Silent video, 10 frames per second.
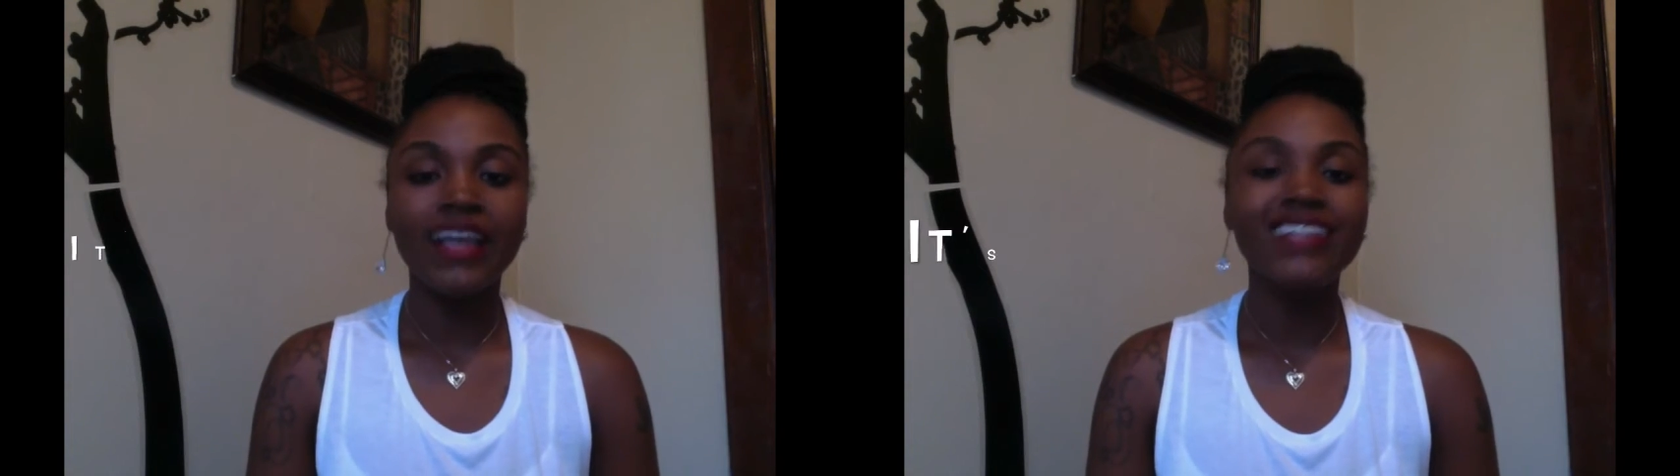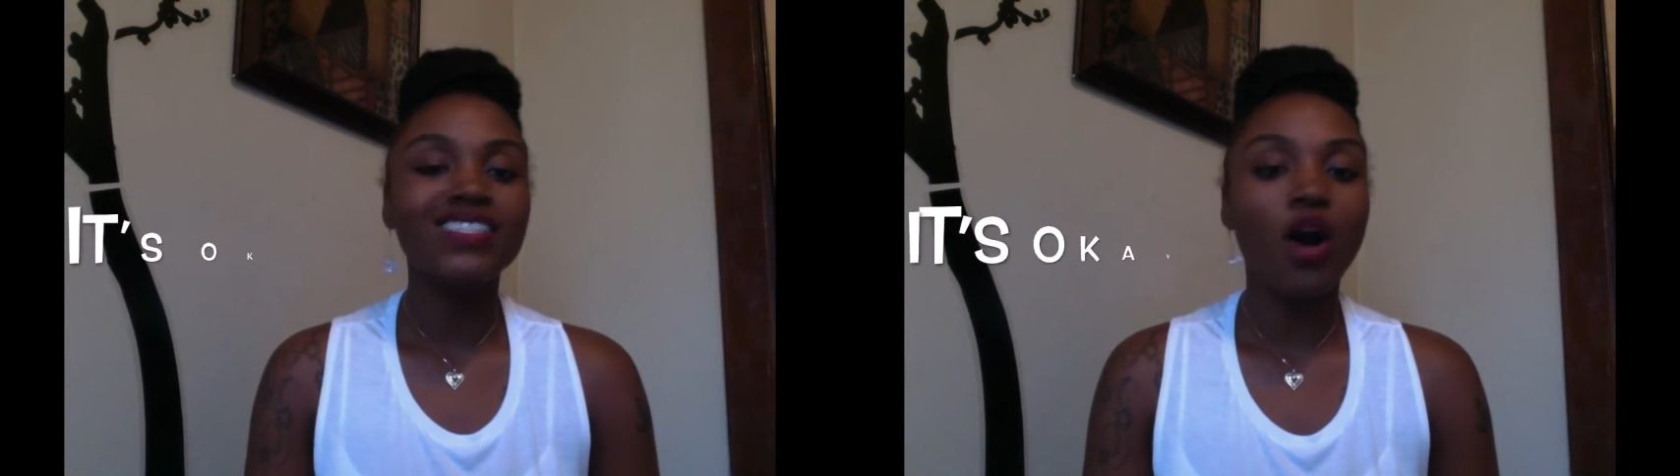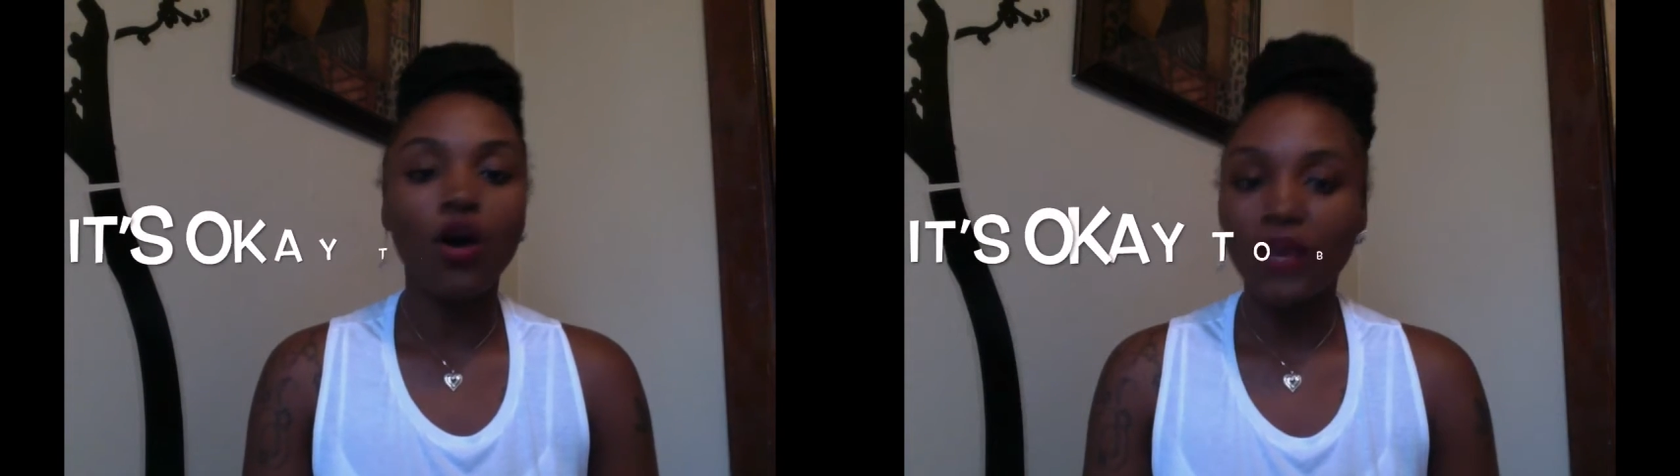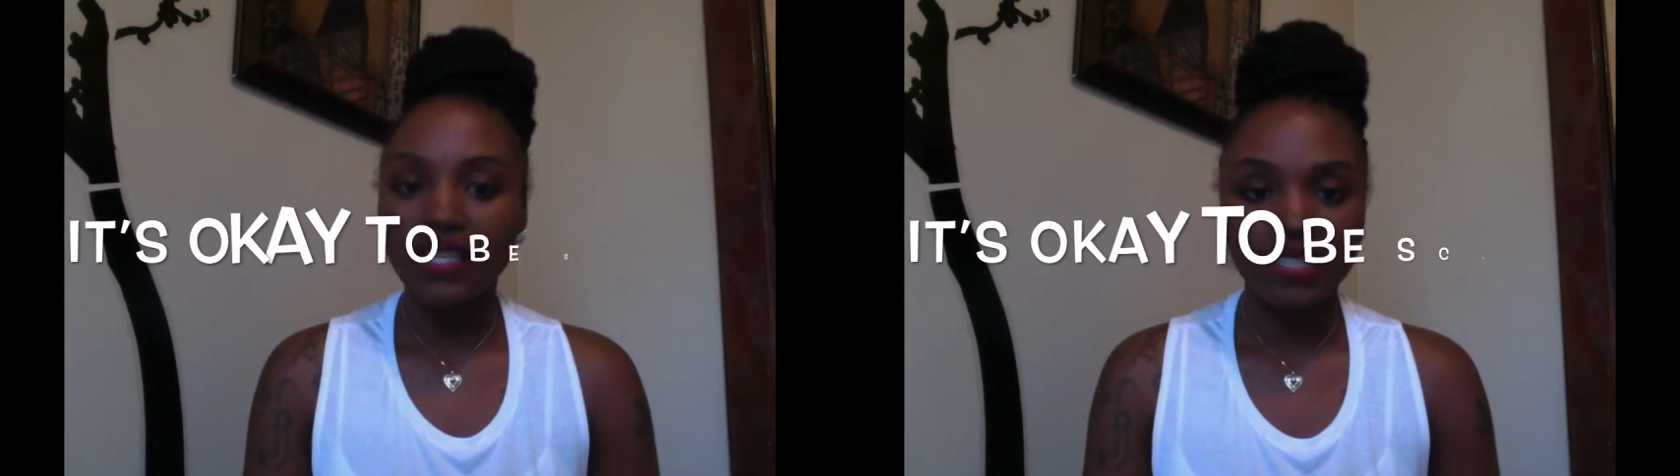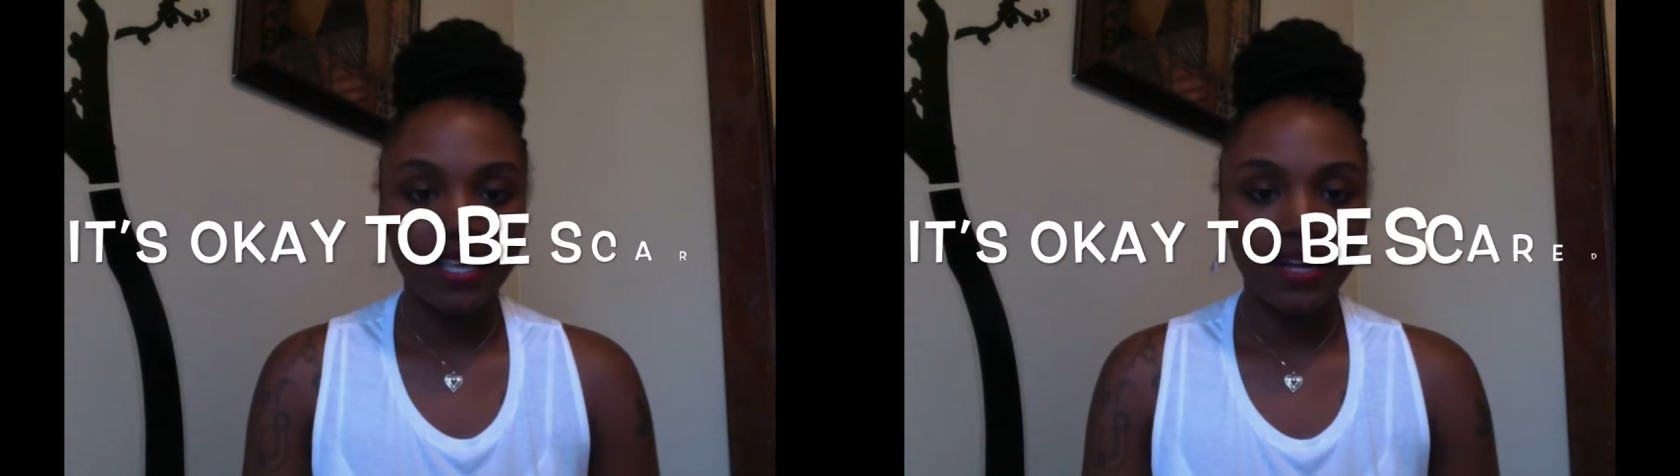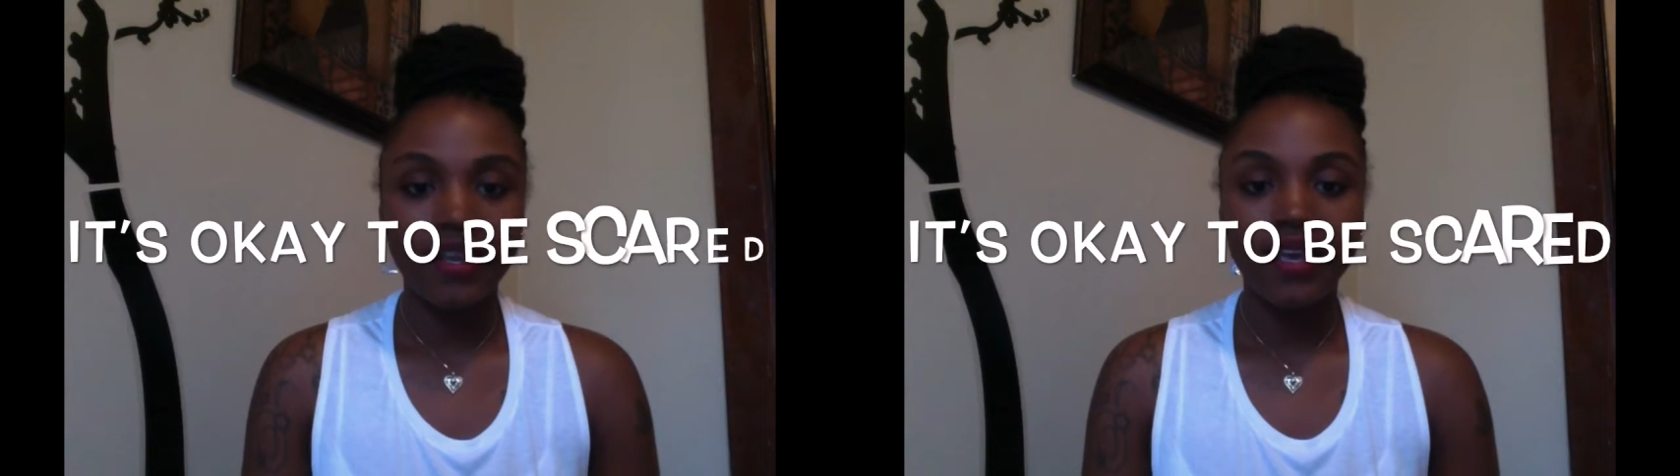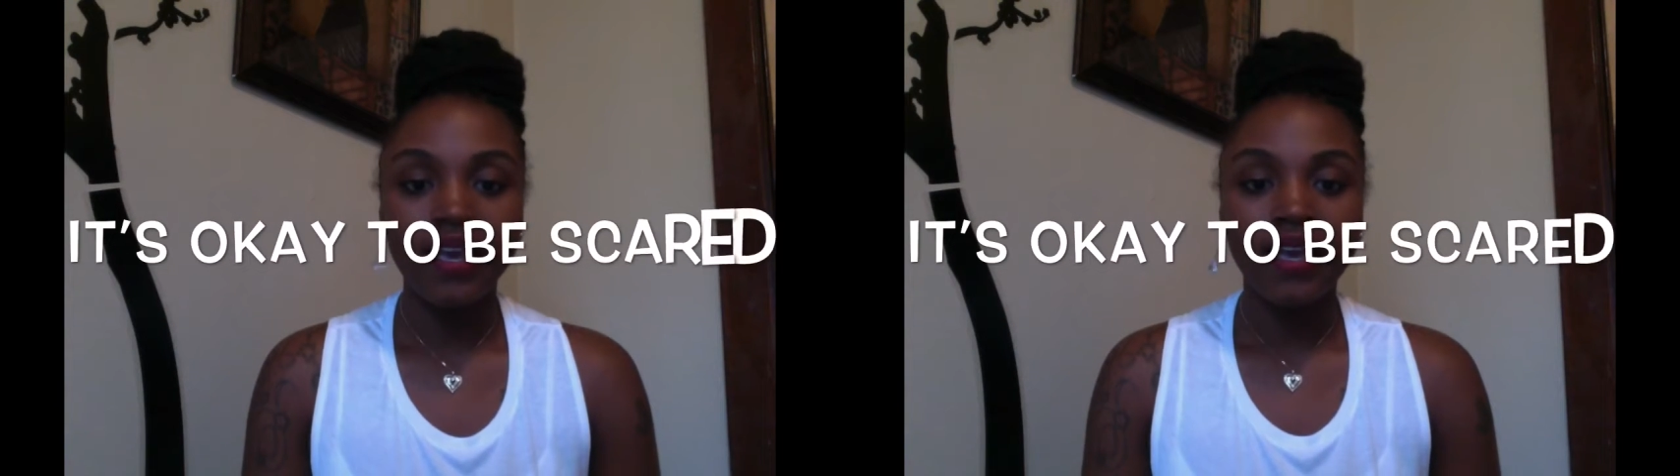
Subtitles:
it's always scary.